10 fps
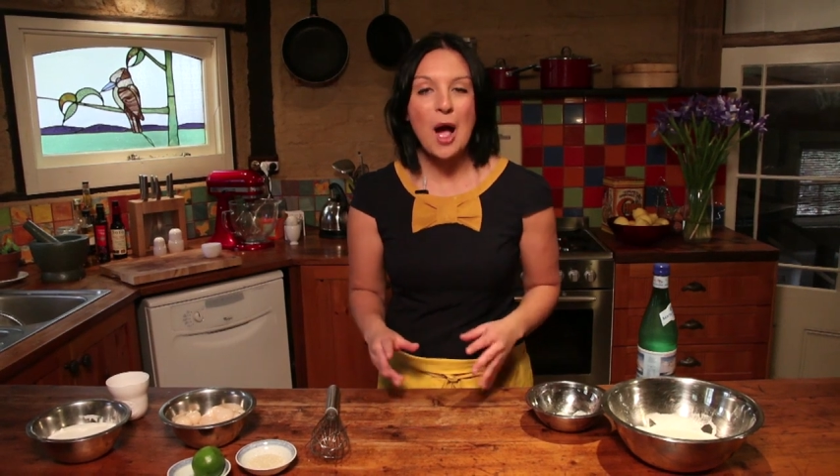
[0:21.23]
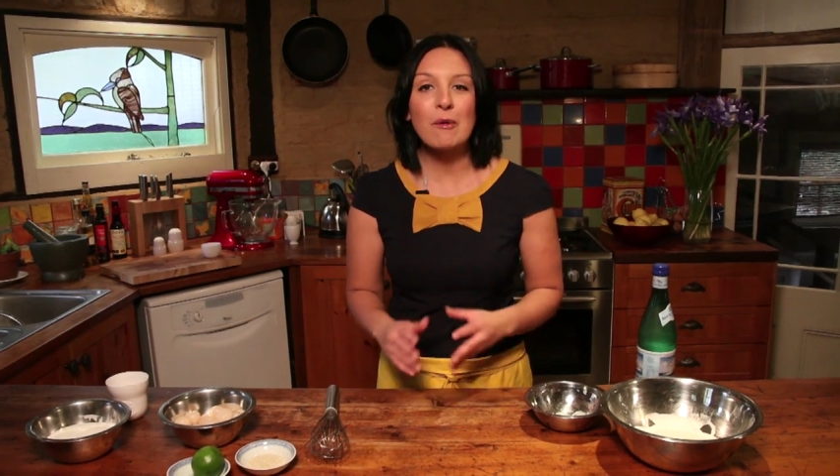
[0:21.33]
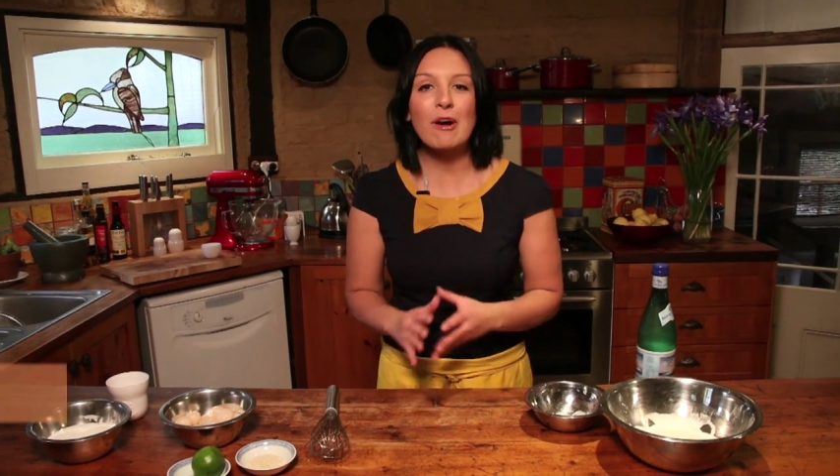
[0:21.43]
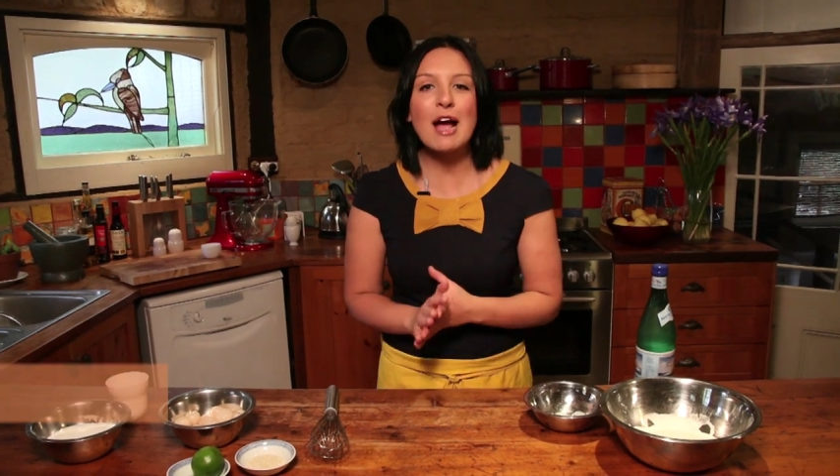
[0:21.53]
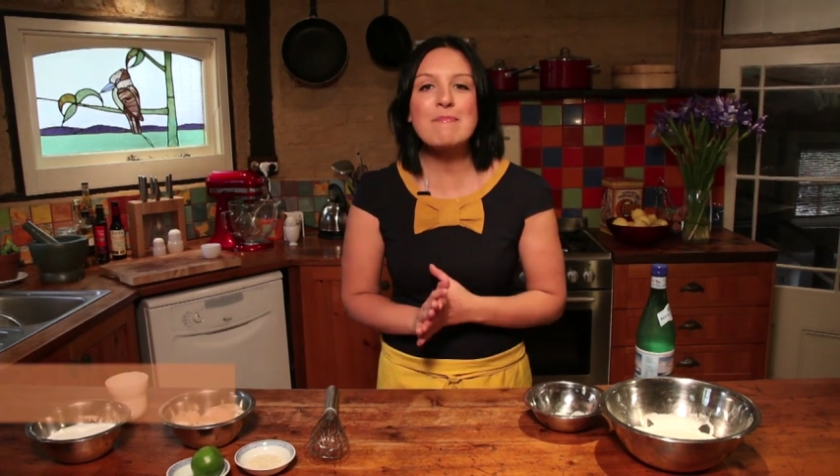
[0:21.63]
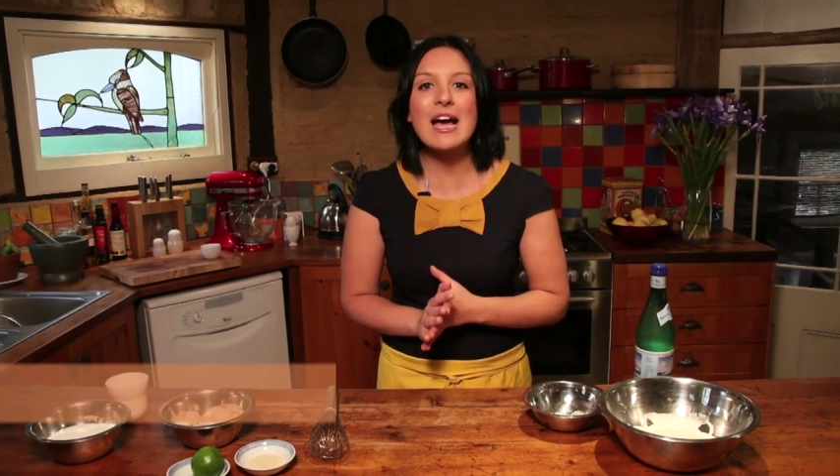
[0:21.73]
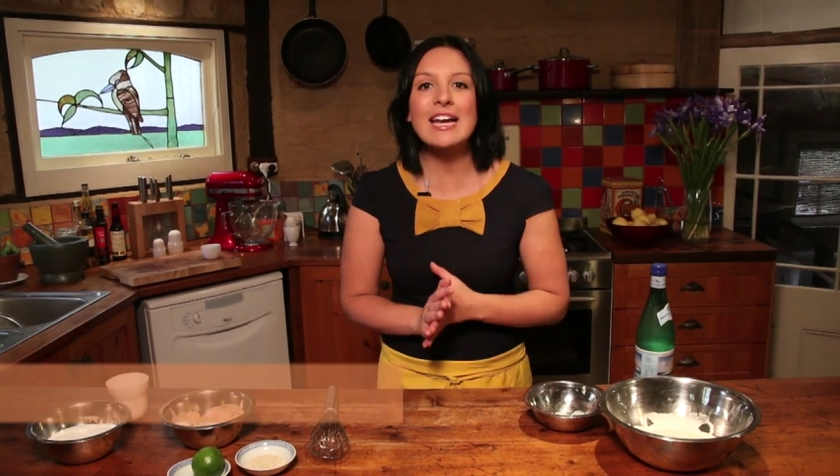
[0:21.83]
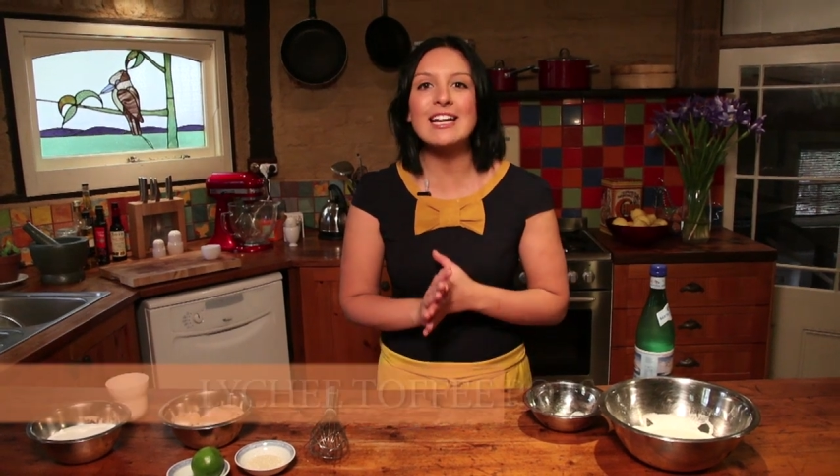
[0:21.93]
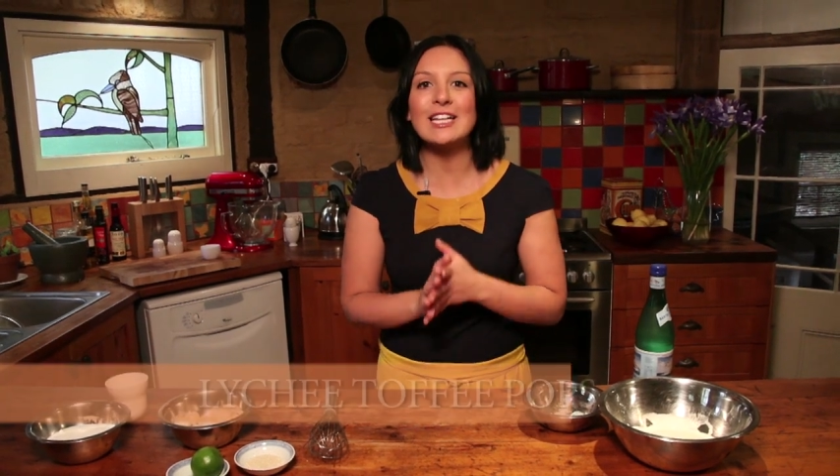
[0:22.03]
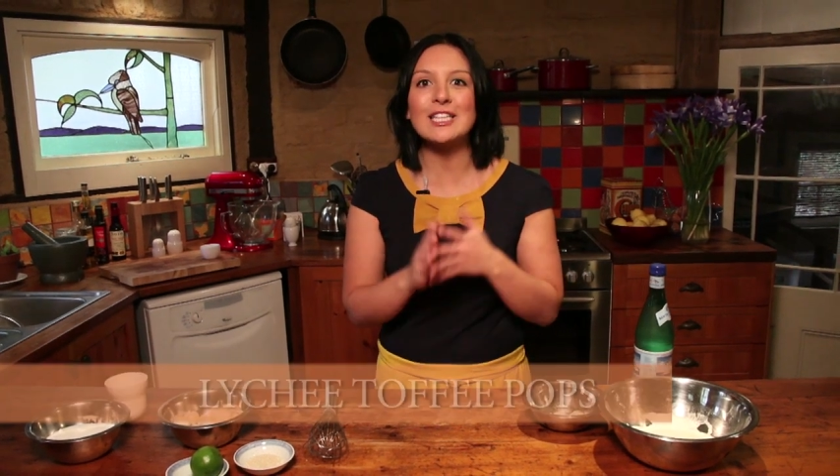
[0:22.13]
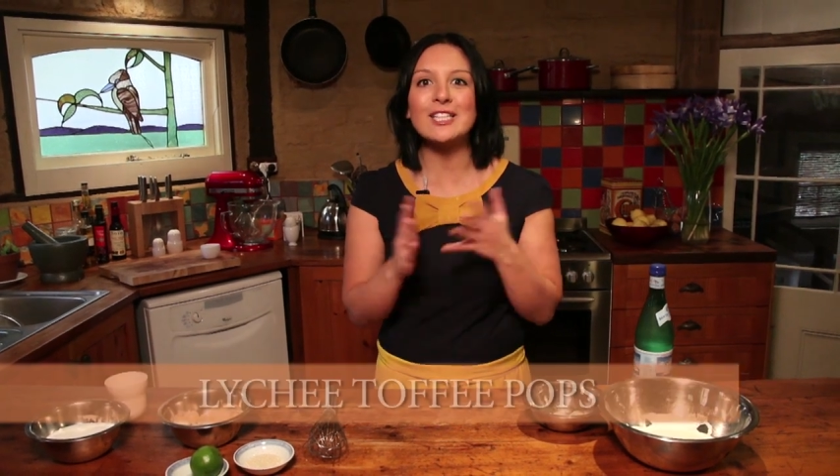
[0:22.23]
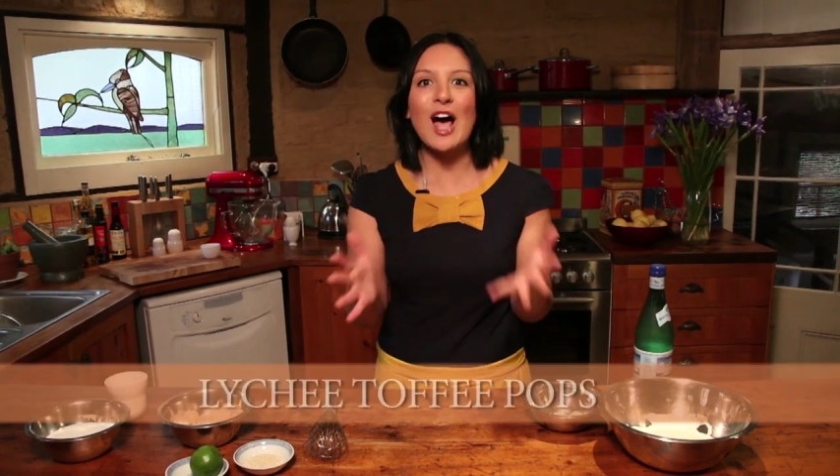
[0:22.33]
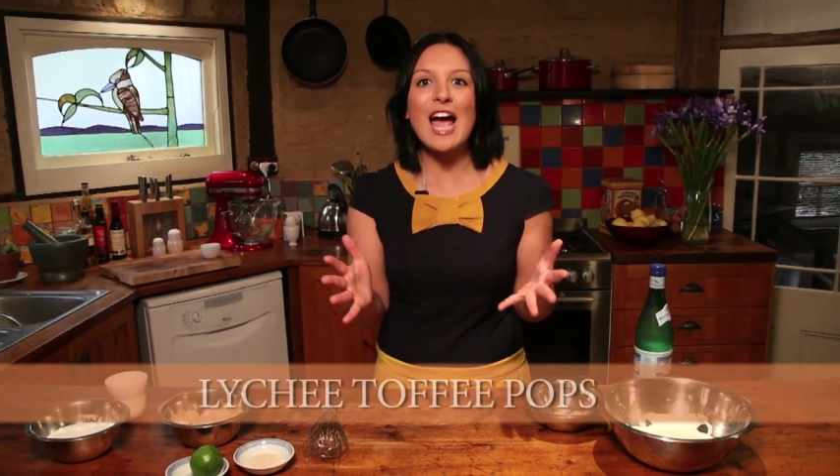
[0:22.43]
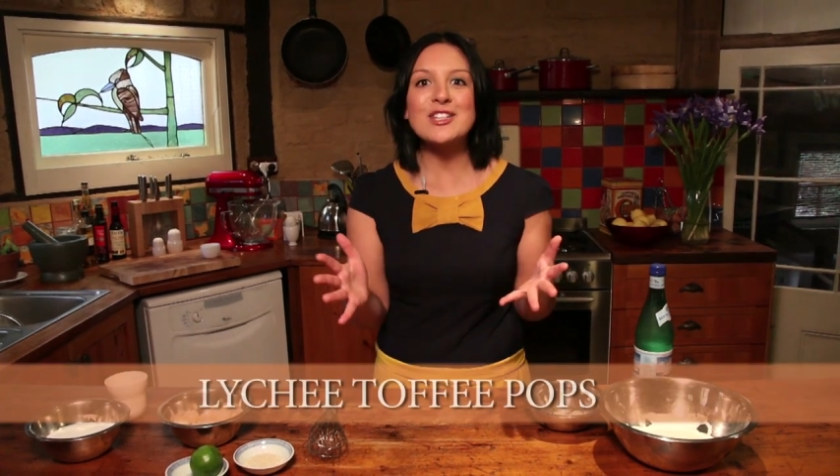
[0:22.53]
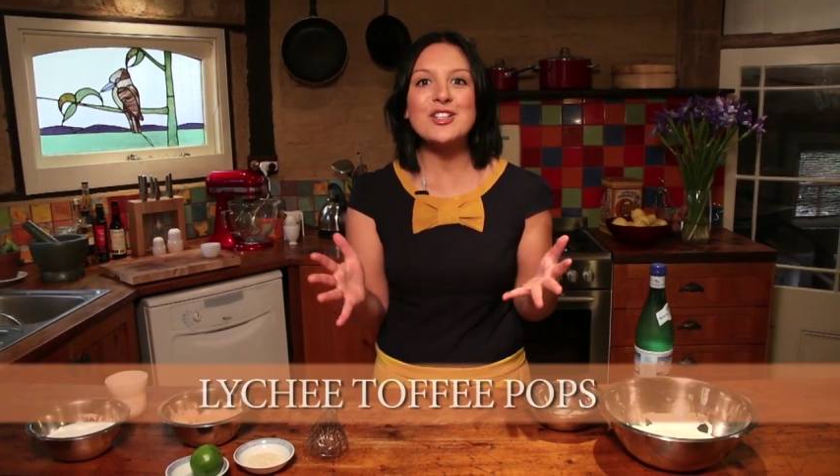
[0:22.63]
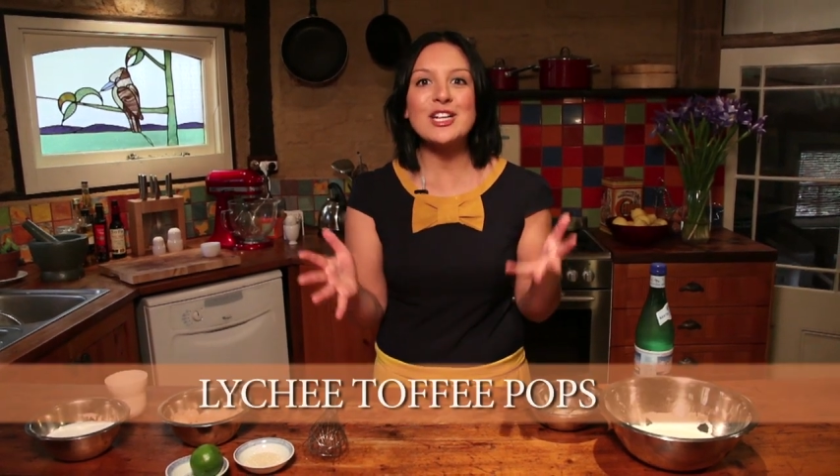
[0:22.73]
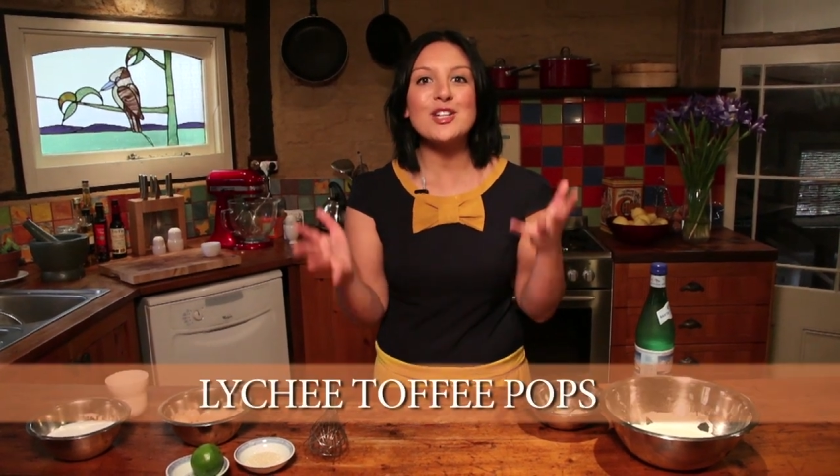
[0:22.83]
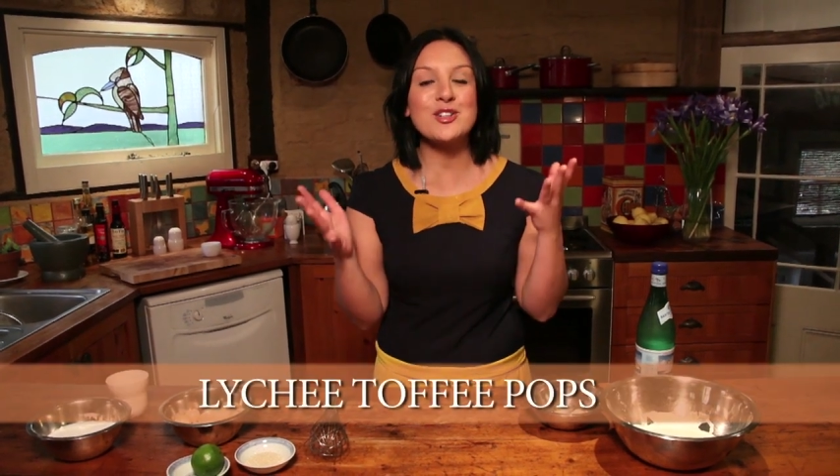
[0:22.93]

where I made Lychee